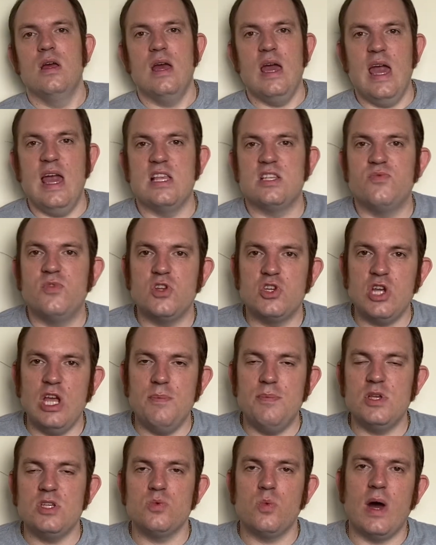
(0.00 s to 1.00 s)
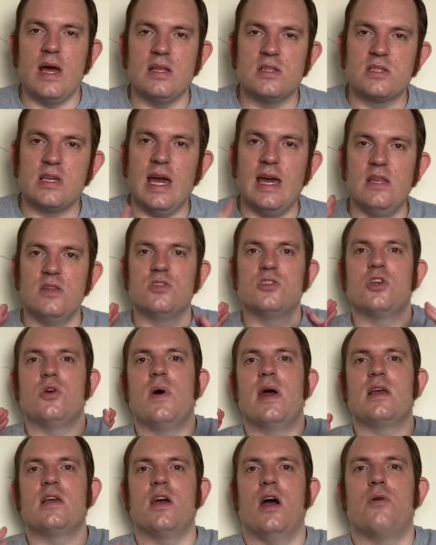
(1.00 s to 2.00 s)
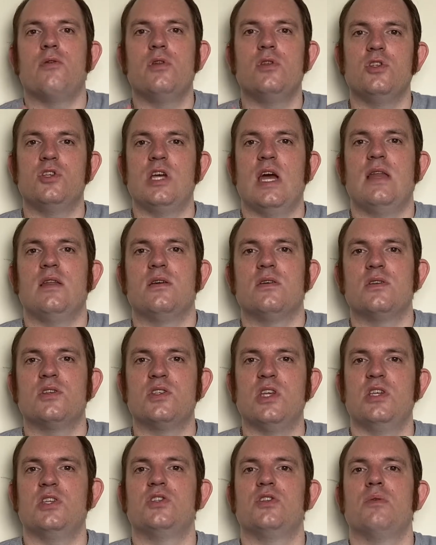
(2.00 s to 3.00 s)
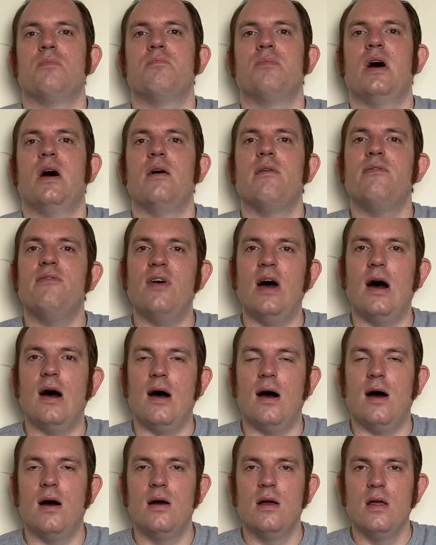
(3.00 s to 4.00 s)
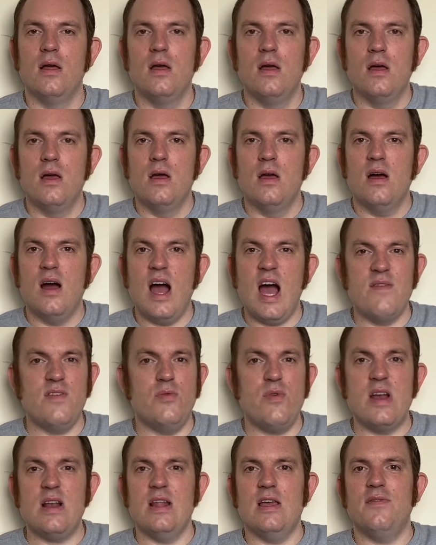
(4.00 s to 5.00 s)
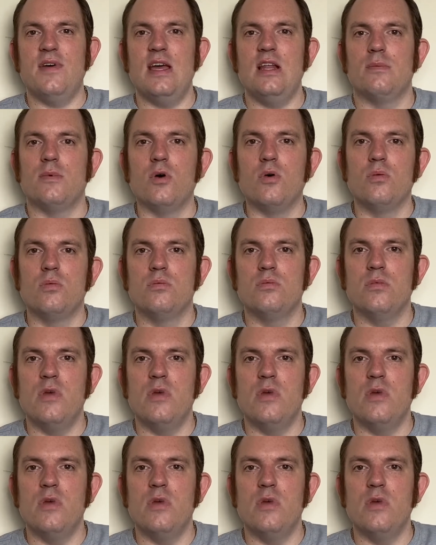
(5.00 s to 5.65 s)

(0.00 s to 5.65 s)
It's the cheapest way to get into a current-gen system by far, and they're readily available.